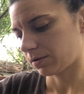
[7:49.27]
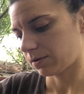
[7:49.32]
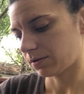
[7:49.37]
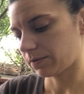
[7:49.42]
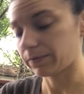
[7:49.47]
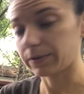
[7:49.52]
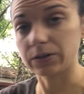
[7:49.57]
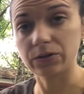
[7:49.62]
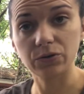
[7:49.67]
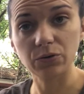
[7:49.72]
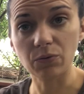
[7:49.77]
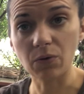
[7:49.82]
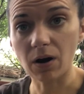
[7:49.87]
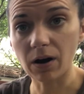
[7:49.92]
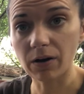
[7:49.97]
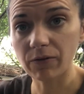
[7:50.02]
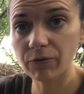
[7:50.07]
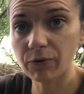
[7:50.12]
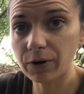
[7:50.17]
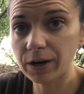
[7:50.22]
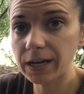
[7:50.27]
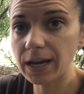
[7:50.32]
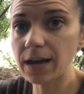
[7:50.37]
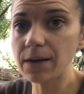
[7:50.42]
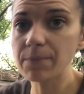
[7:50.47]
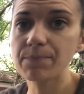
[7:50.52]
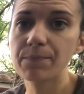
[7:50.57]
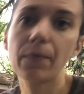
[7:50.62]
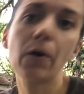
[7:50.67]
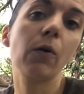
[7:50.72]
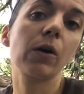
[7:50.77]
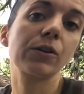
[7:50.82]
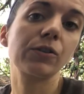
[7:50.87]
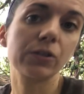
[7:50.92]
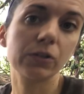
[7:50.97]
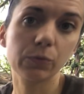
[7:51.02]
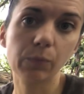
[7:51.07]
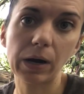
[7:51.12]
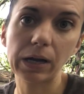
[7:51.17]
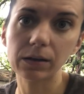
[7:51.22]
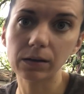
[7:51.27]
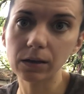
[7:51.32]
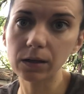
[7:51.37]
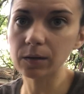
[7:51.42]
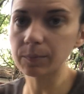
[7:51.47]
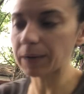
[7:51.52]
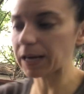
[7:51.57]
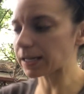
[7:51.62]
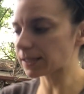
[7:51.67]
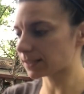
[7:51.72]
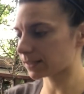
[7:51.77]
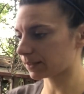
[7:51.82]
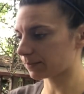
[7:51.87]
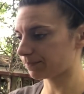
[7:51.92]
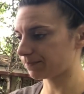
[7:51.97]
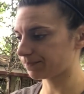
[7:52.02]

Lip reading: if it's too hot for you, or just wait a little bit.